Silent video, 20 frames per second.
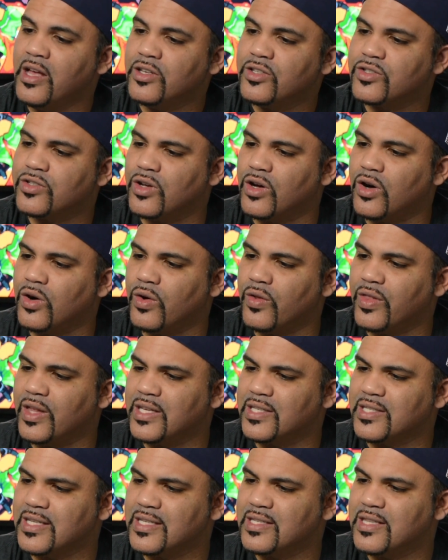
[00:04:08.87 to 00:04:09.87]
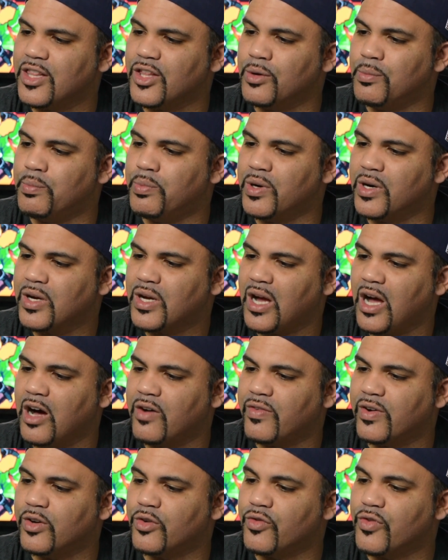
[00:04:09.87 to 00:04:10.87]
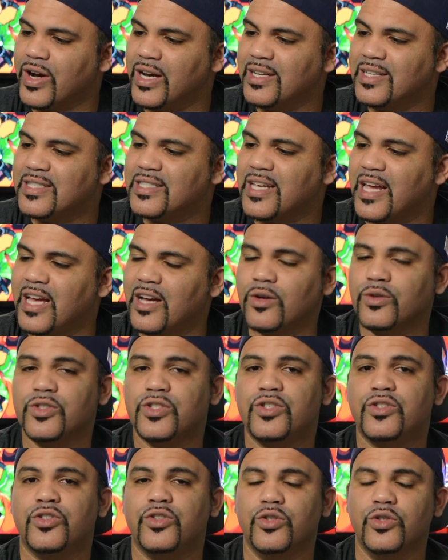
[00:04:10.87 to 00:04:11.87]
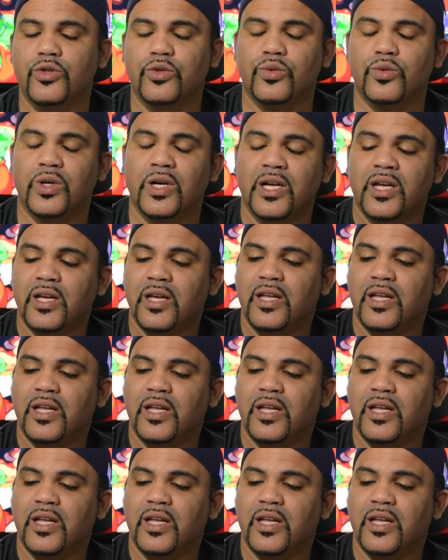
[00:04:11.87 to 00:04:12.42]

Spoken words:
So this is The Book of Unwritten Tales 2.